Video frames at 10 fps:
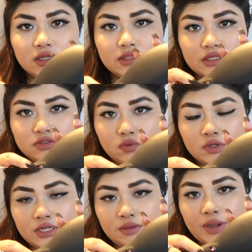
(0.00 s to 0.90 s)
there's
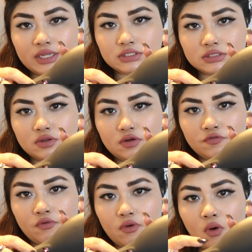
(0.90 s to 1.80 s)
only button
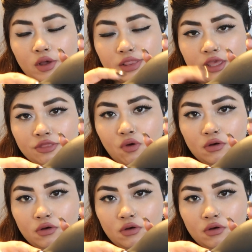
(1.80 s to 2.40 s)
for on and